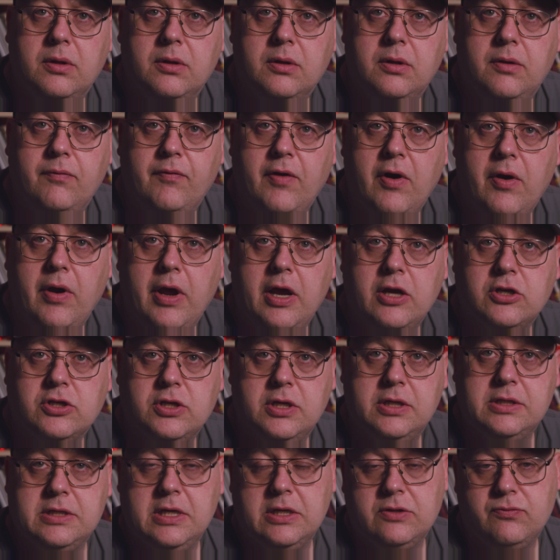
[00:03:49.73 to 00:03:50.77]

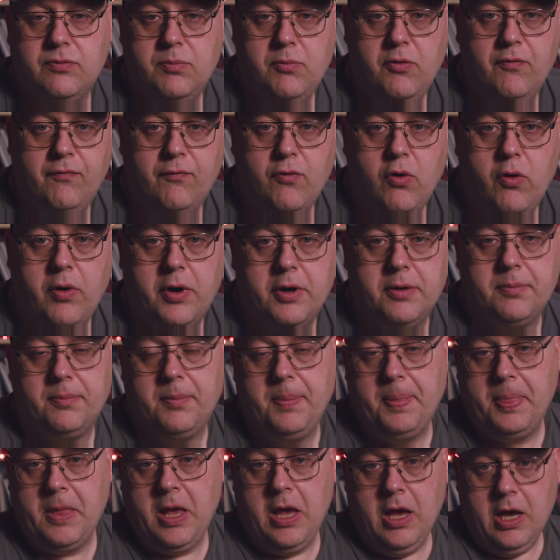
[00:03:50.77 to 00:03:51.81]
variations as we move forward.
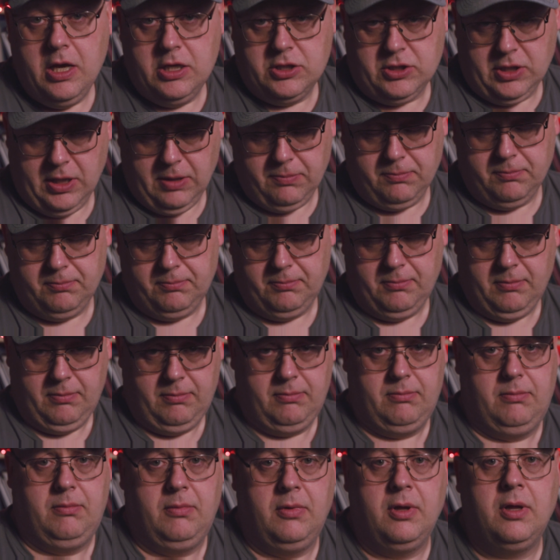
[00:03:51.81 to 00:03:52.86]
So
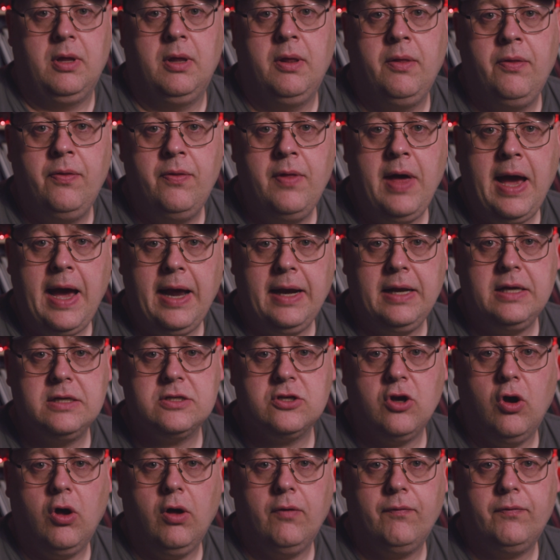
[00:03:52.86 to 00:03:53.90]
that
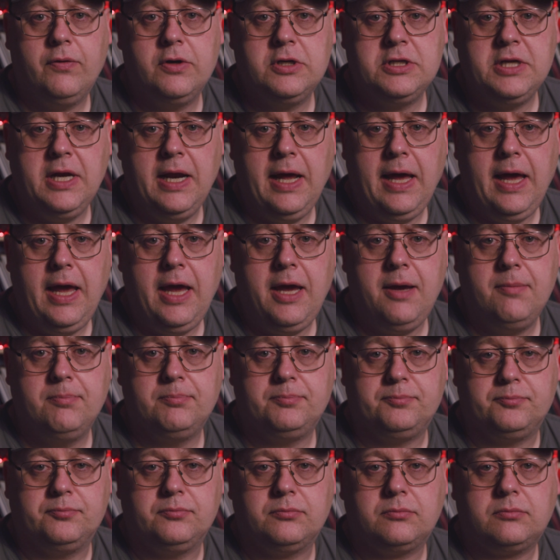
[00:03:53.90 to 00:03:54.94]
is all for today.
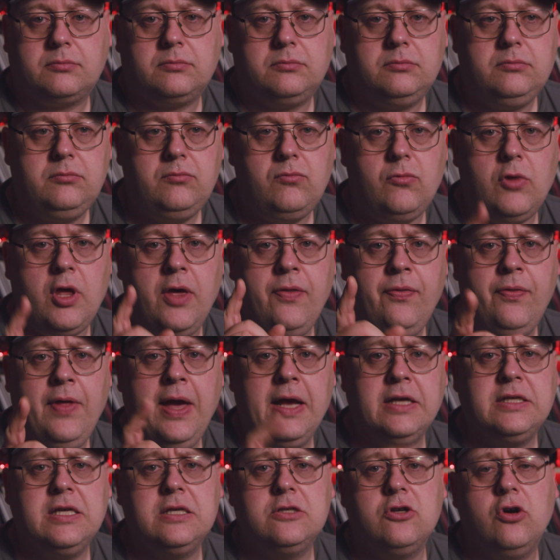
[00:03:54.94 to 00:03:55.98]

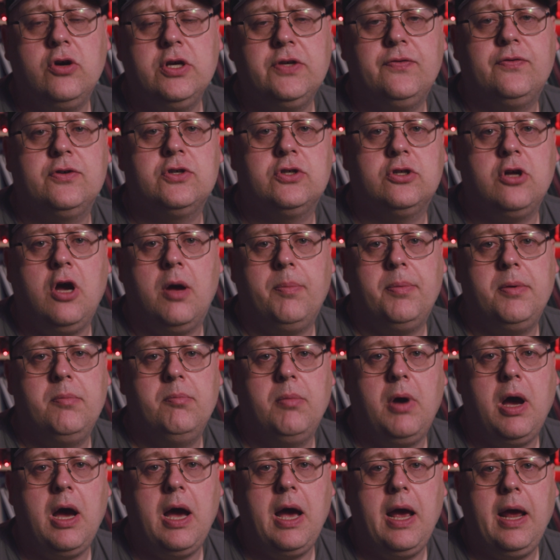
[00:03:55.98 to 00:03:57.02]
Thanks as always for stopping
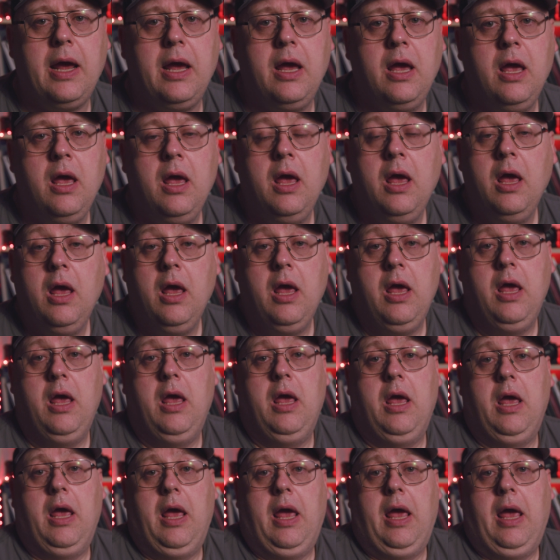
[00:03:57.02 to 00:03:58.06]
by.
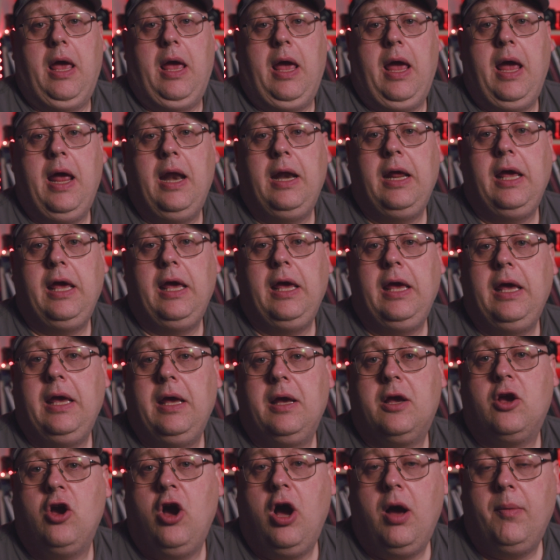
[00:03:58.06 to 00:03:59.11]

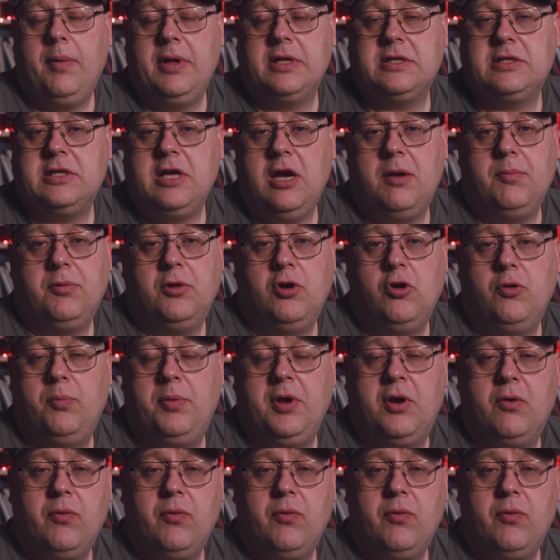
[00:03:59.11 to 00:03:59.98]
Any comments down below would be